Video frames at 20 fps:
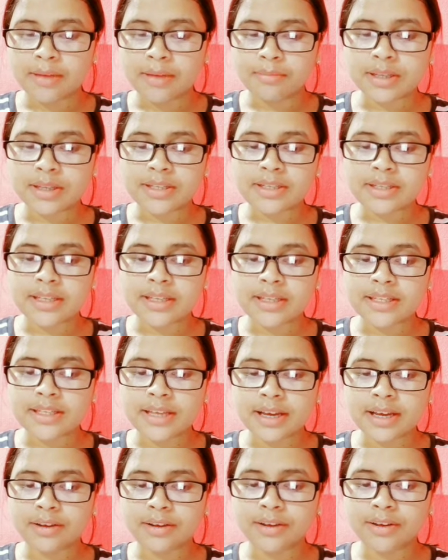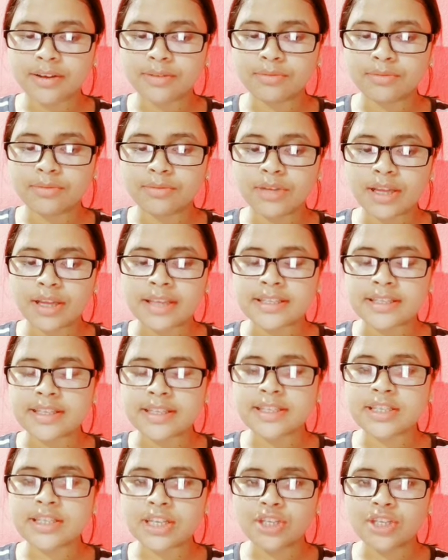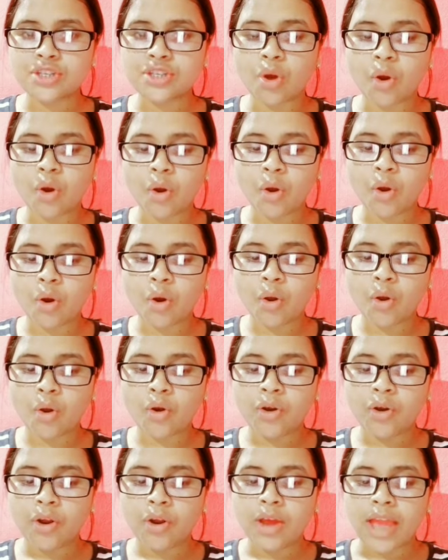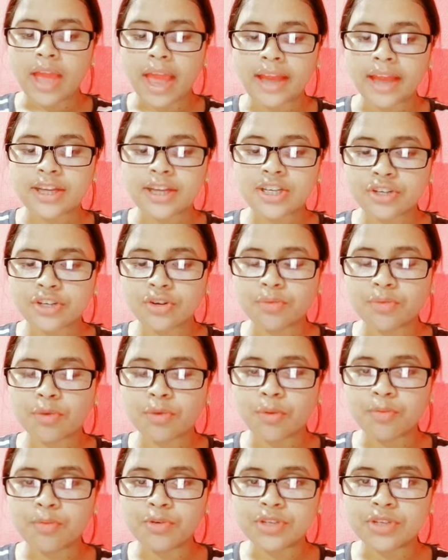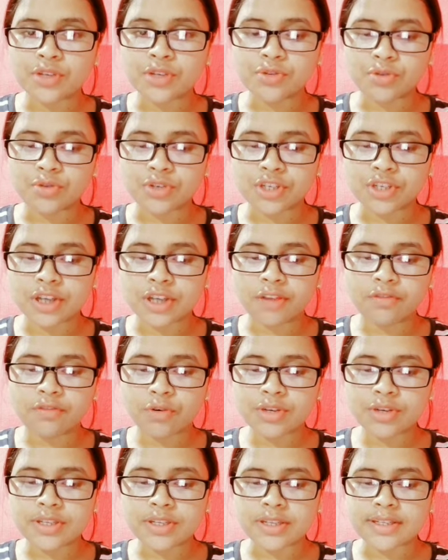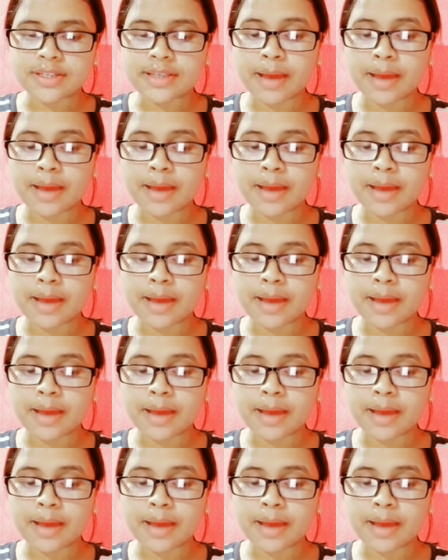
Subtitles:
means is the existence or action of opposing social forces.